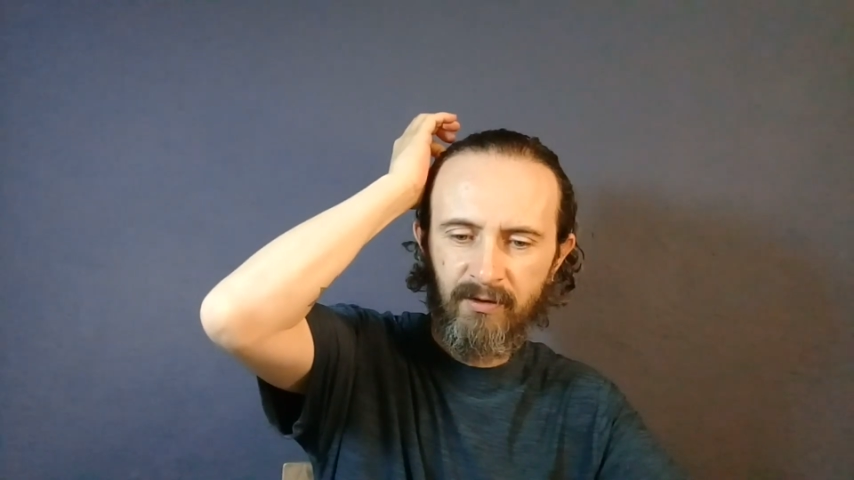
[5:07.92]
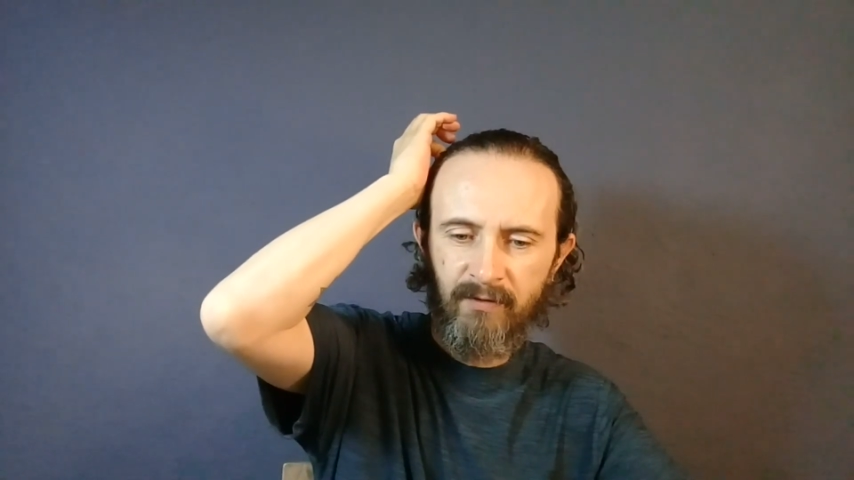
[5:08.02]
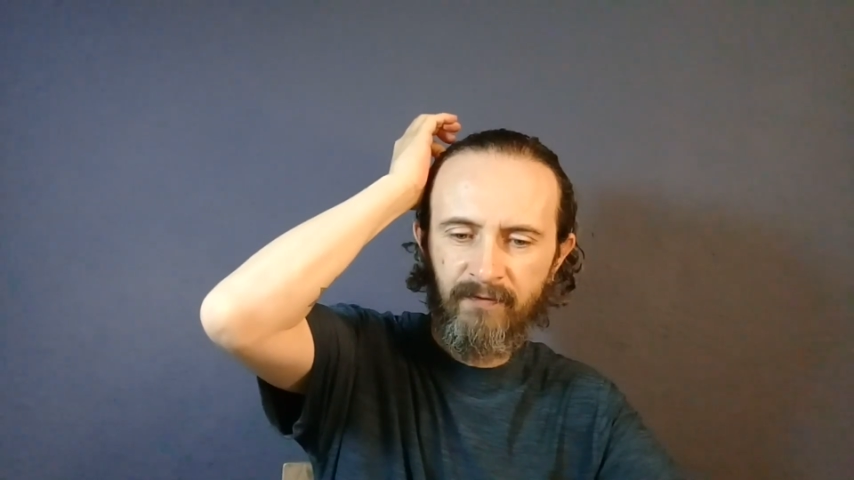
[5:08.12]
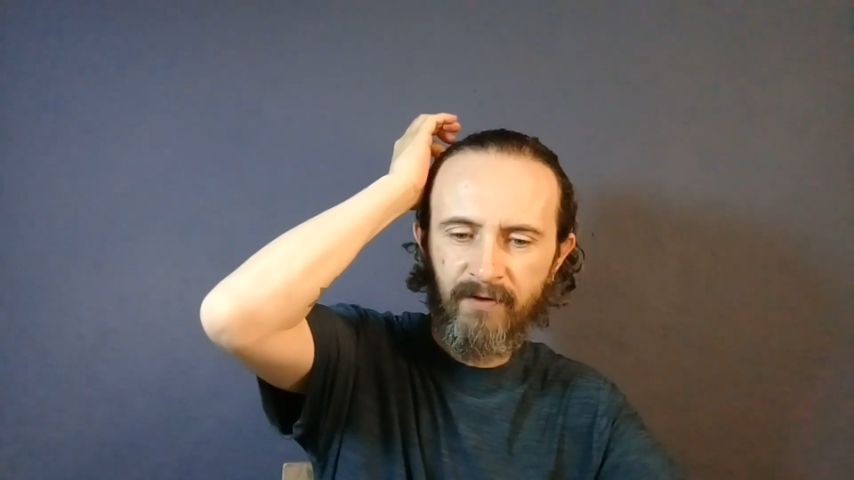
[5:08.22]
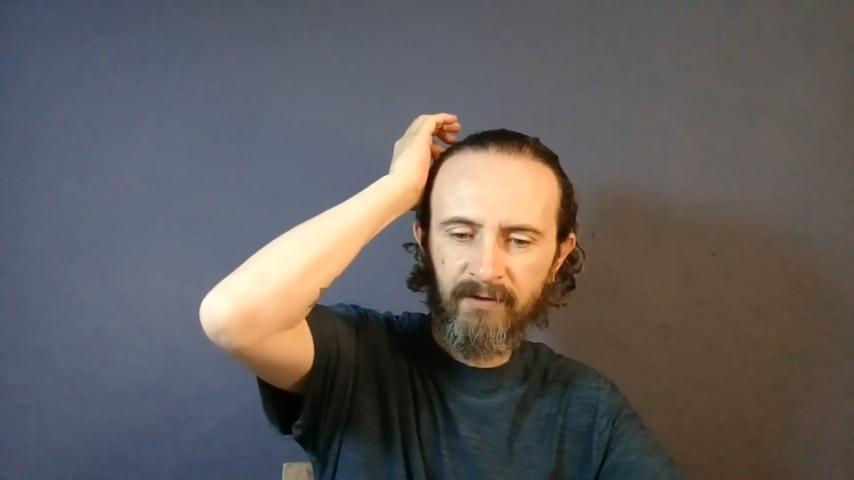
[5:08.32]

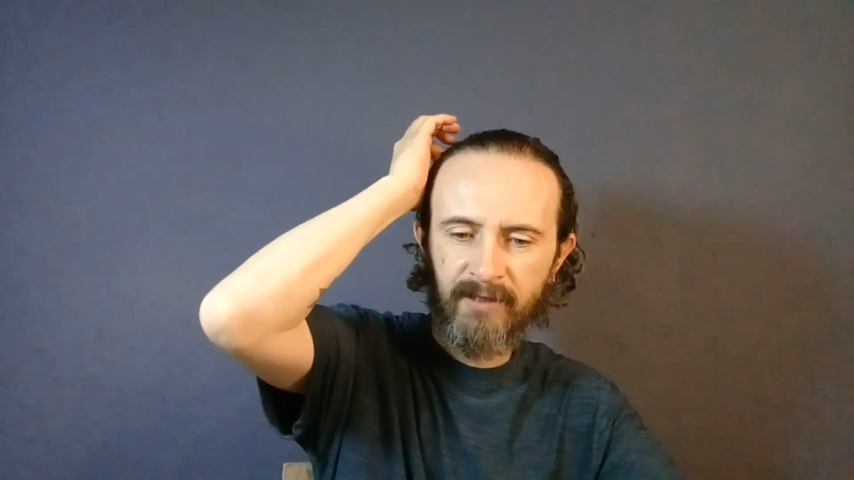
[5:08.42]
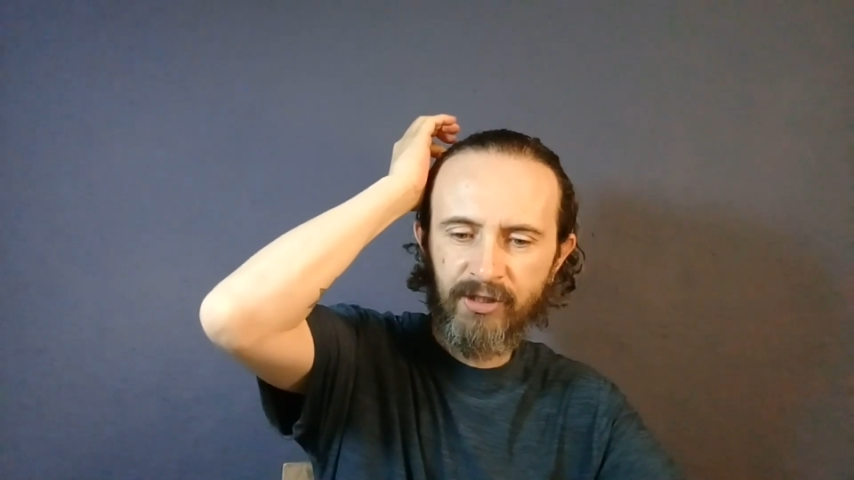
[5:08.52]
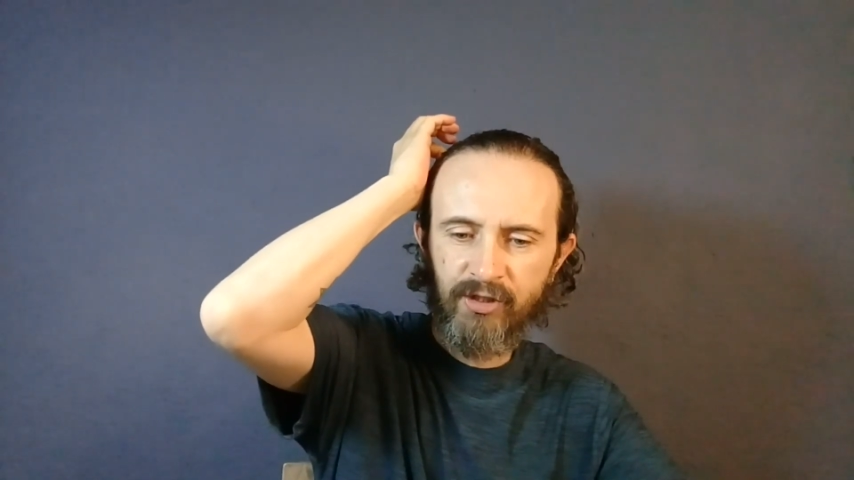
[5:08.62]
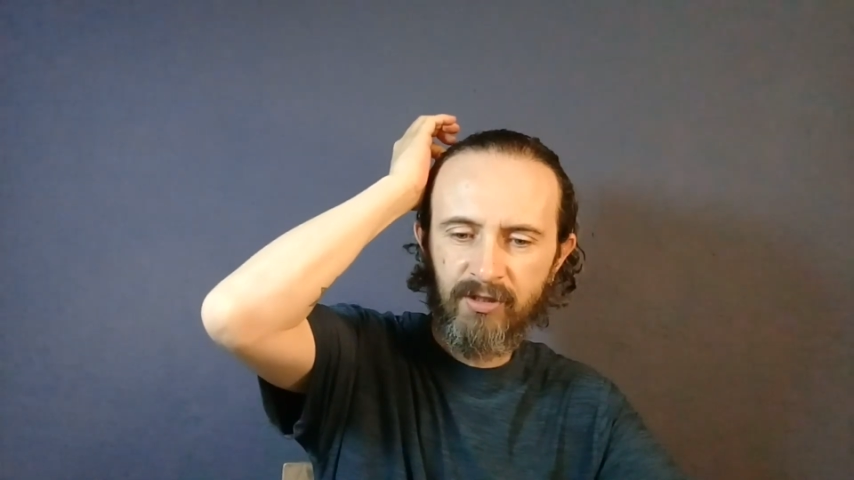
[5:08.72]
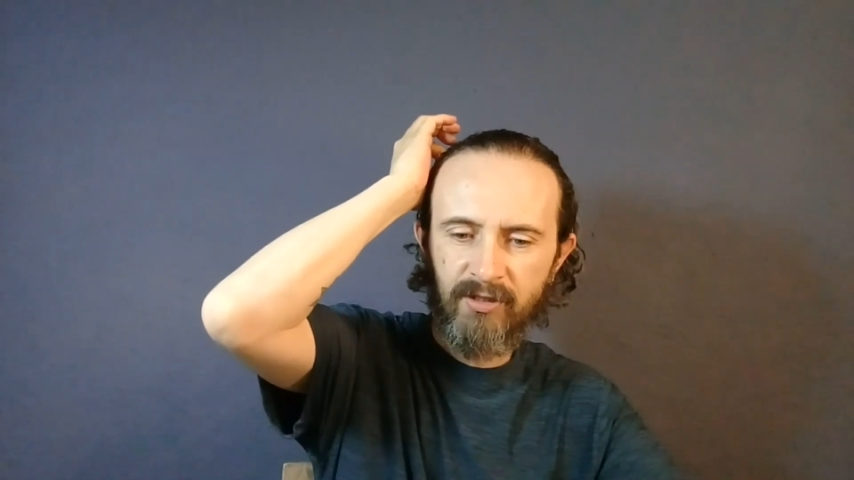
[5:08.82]
You feel
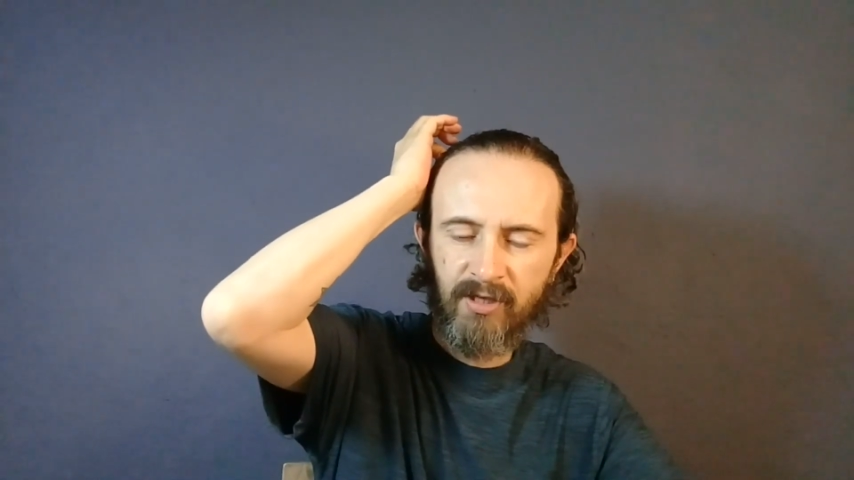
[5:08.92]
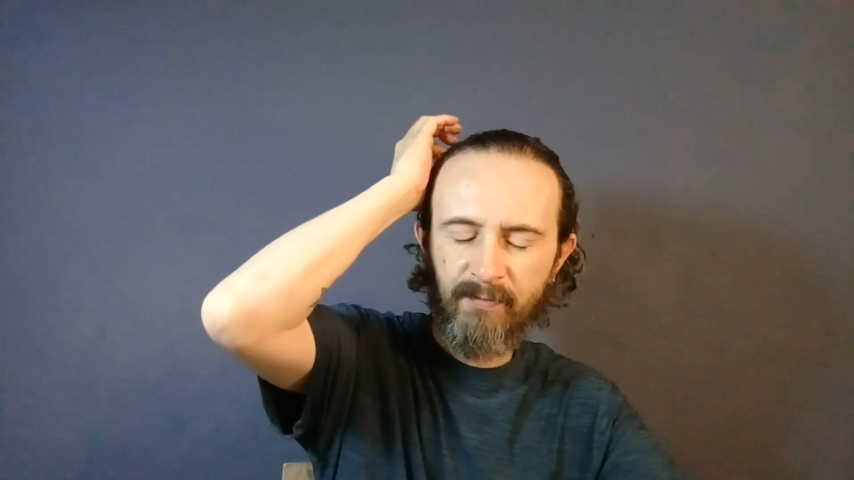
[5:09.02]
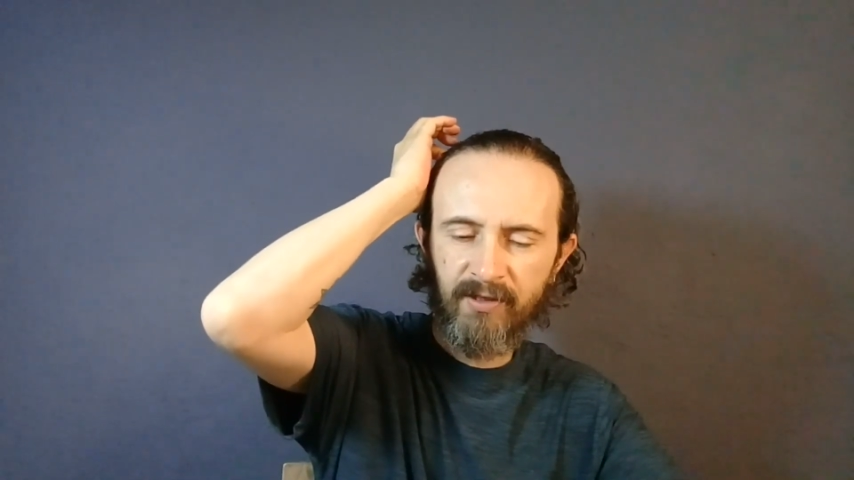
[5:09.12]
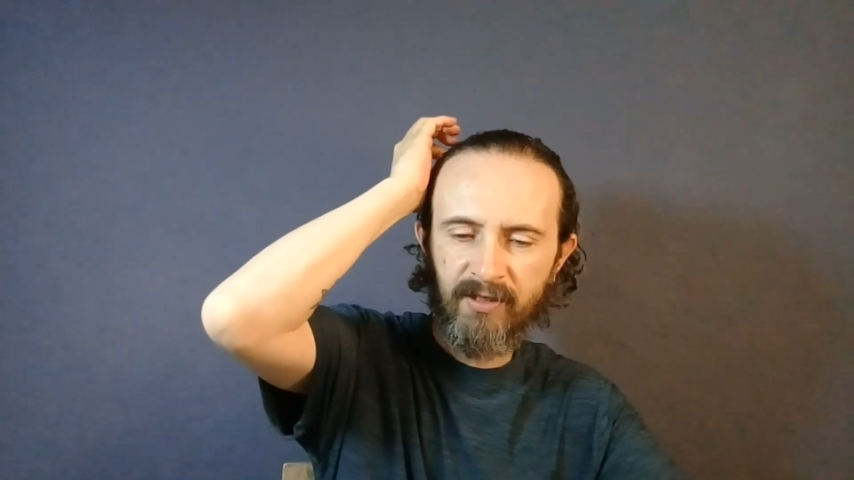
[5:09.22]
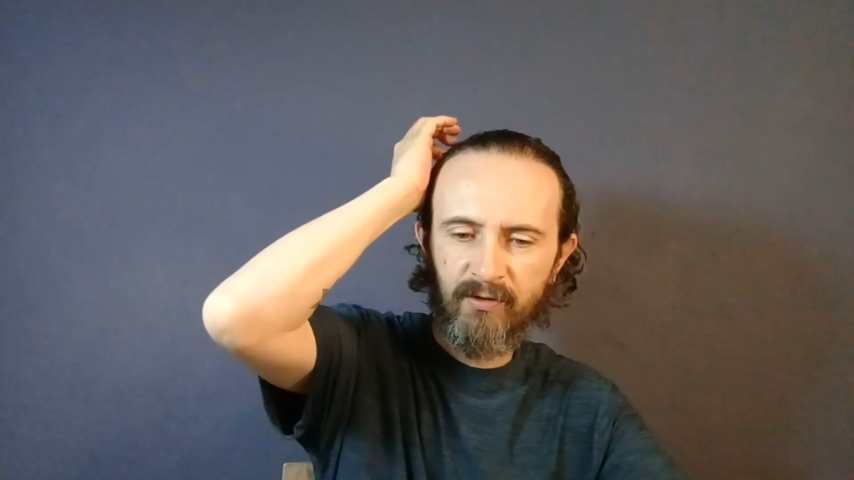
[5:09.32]
that
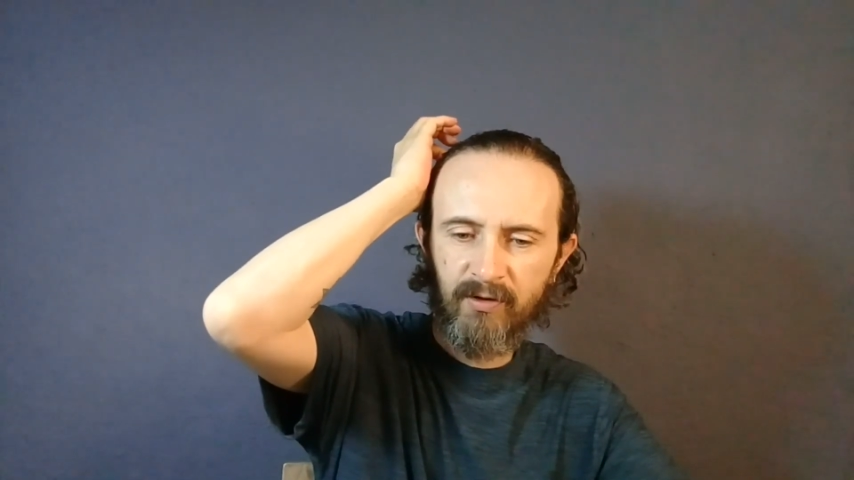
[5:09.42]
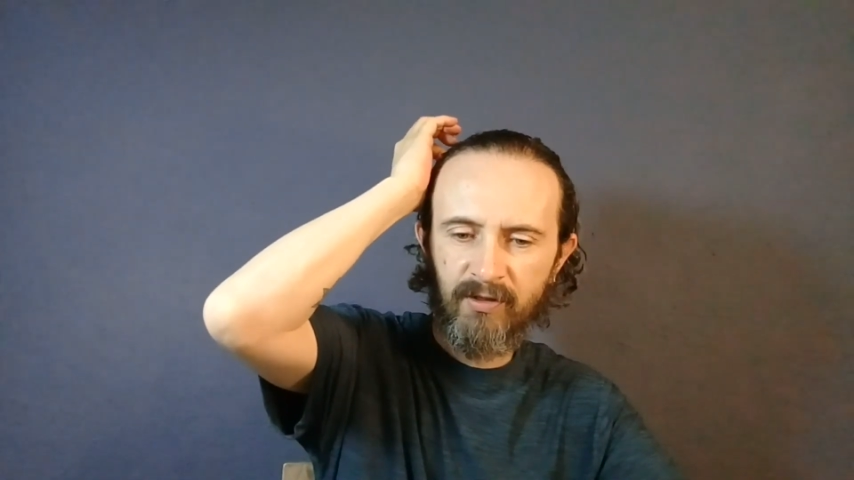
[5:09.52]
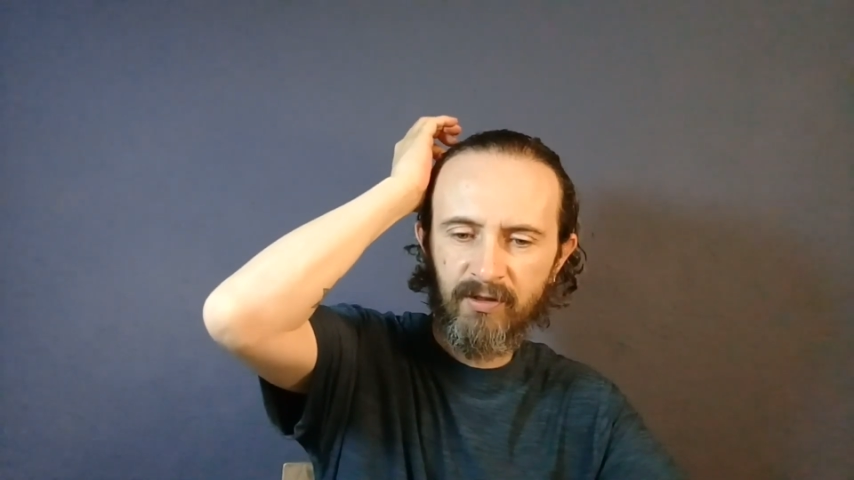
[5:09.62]
something